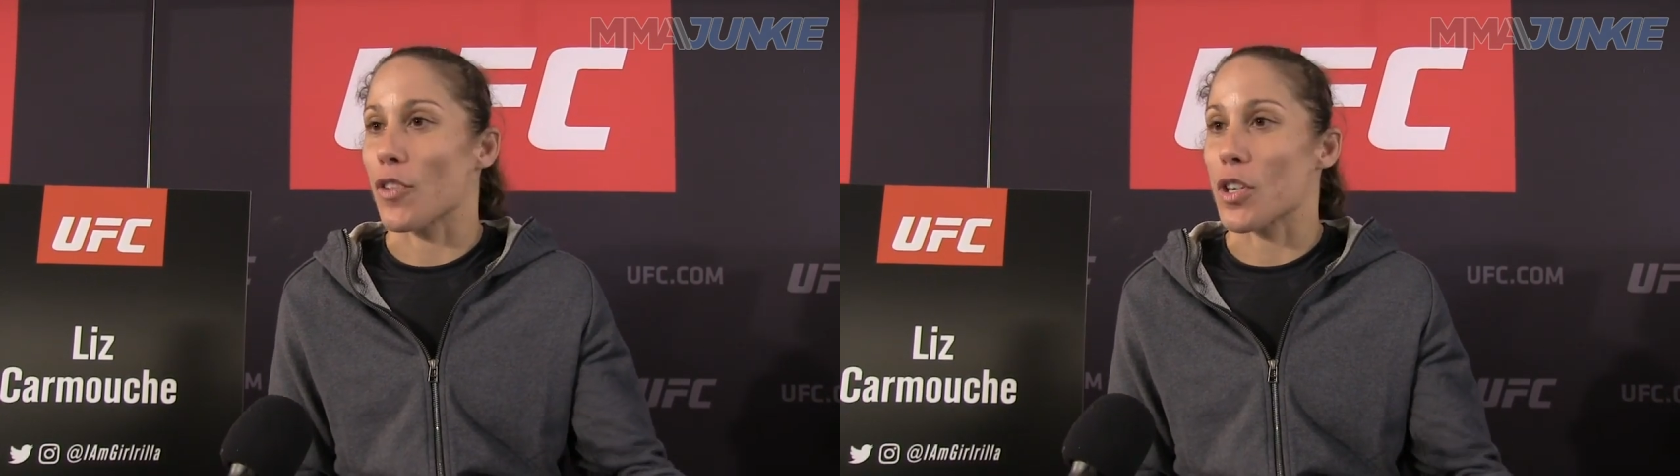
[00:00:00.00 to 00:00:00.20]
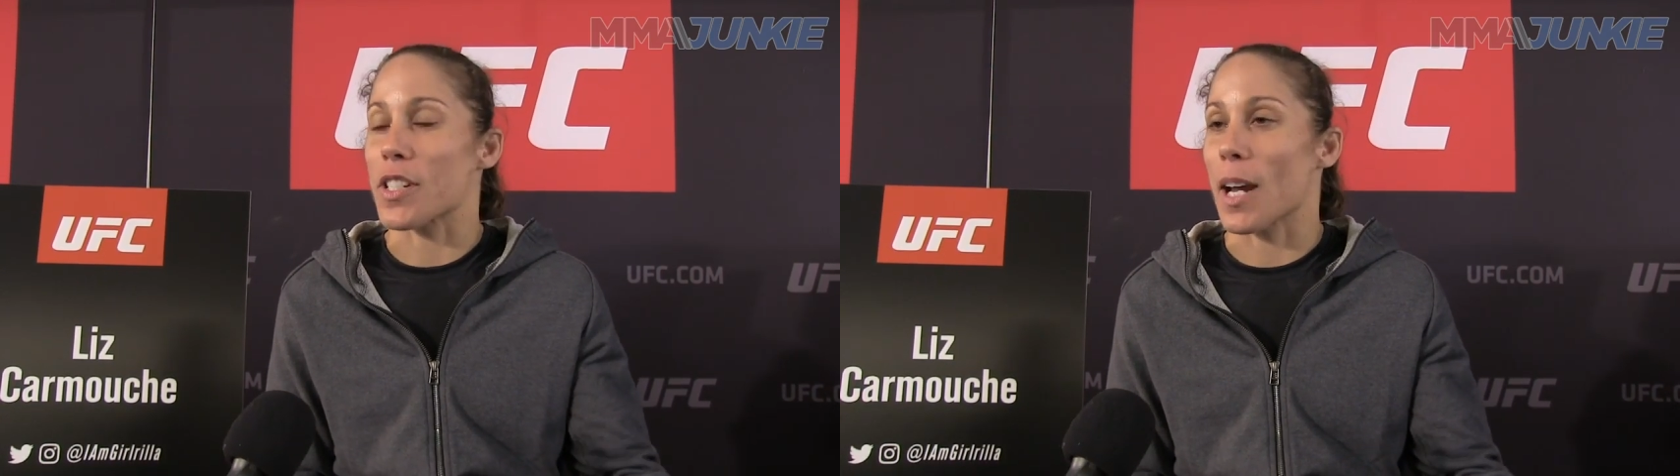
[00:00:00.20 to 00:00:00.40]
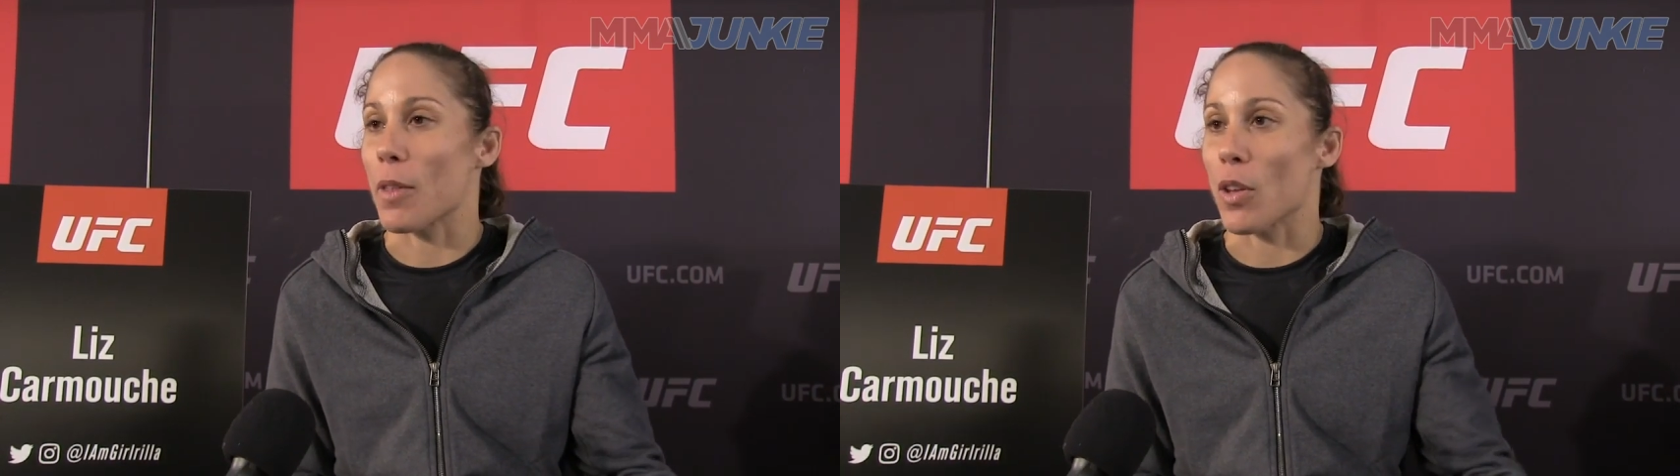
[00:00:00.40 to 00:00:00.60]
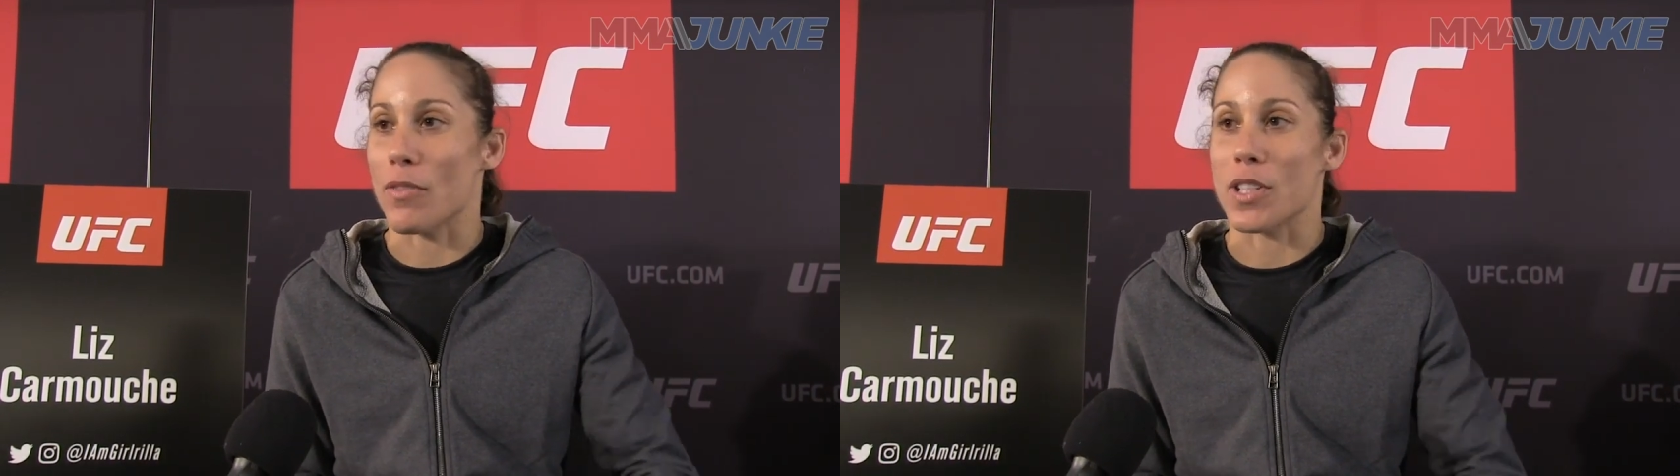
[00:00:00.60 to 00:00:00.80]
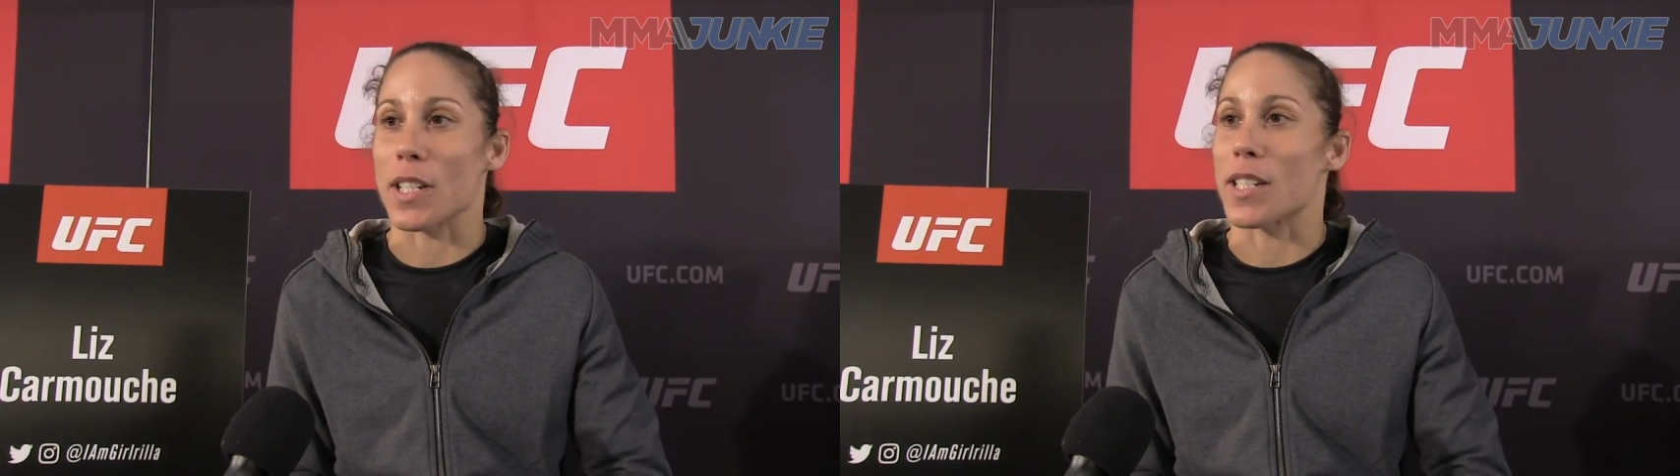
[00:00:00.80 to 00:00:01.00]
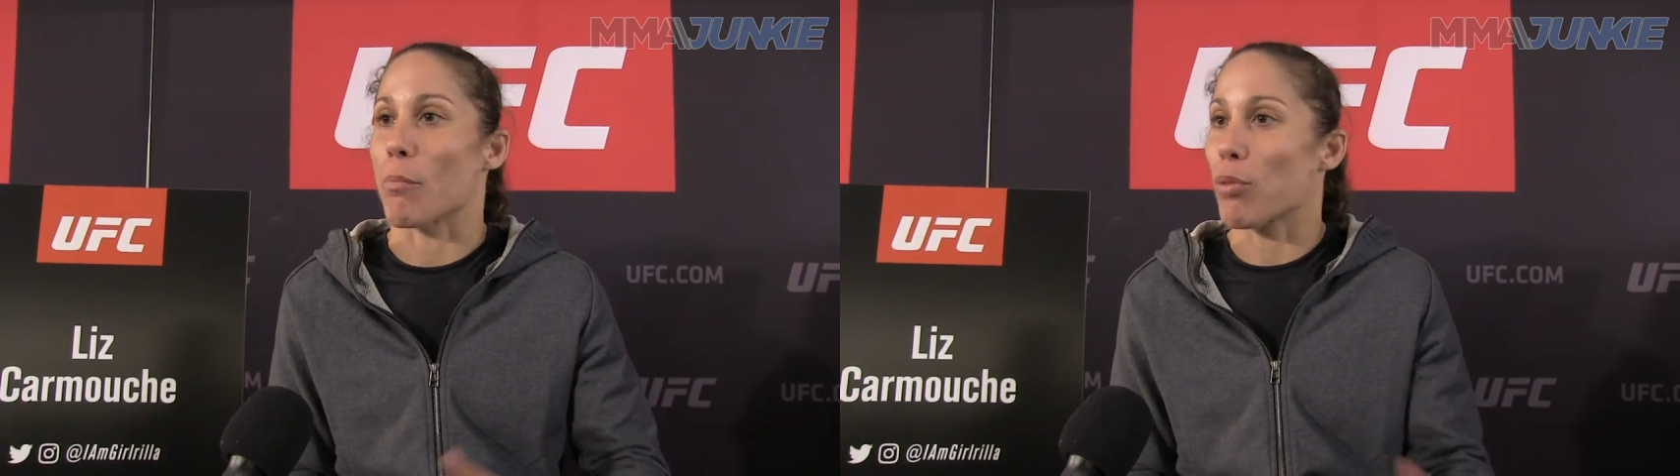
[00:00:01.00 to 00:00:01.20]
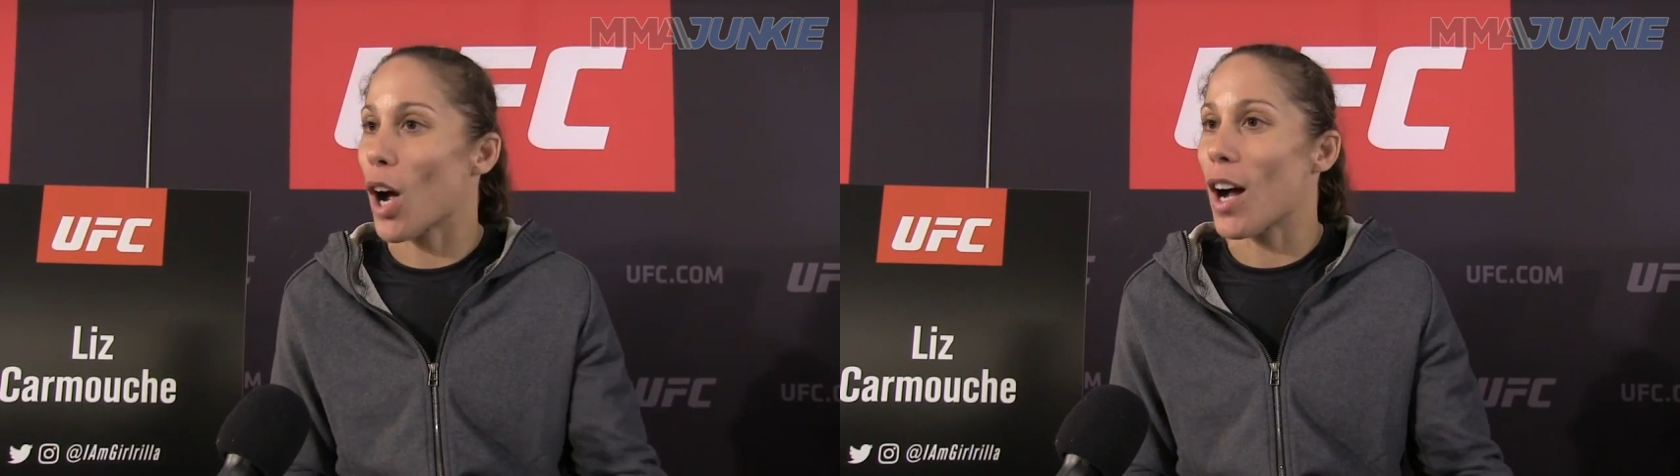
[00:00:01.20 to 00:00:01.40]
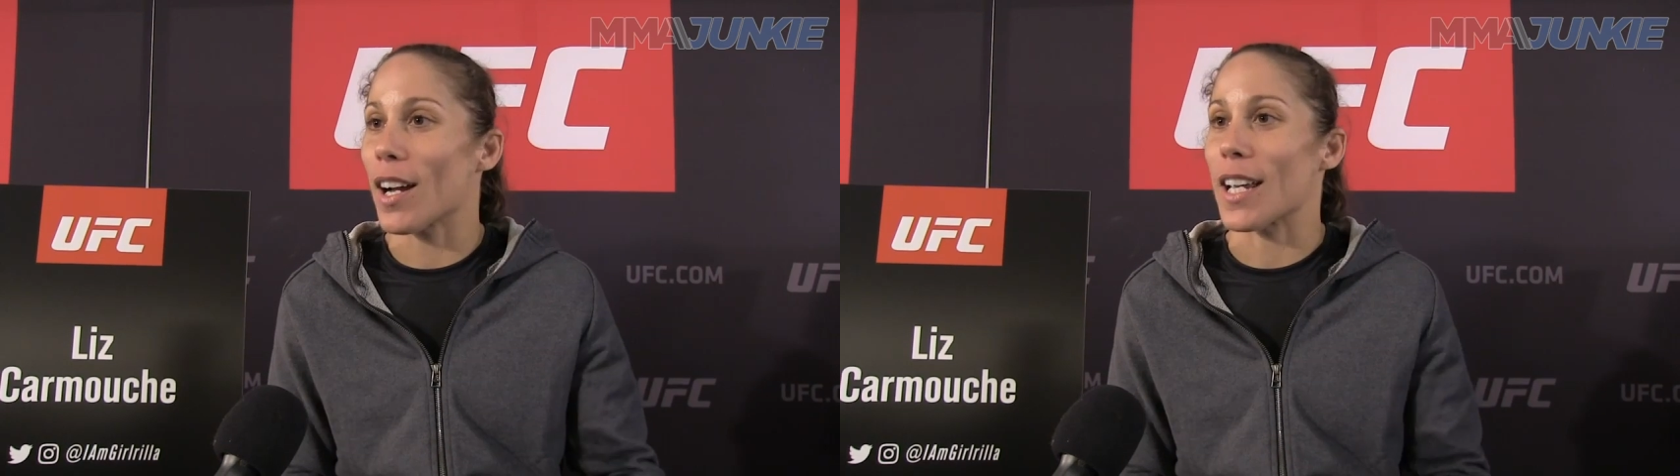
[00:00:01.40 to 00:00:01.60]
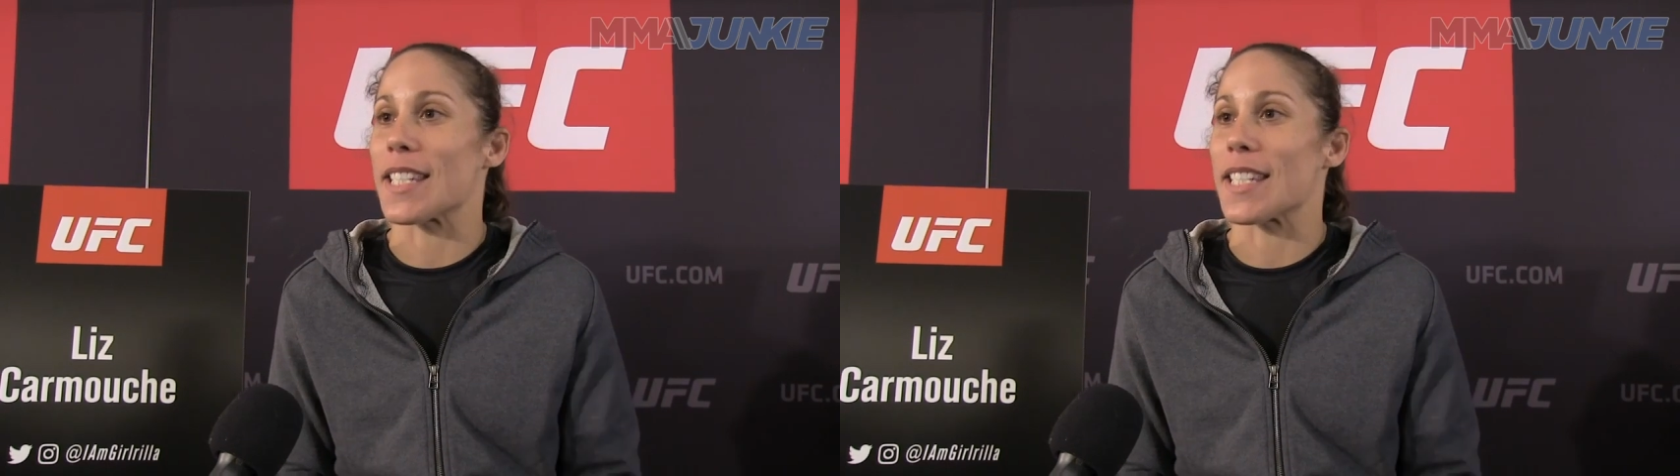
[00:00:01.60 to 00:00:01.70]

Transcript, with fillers: first time the UFC is in Prague.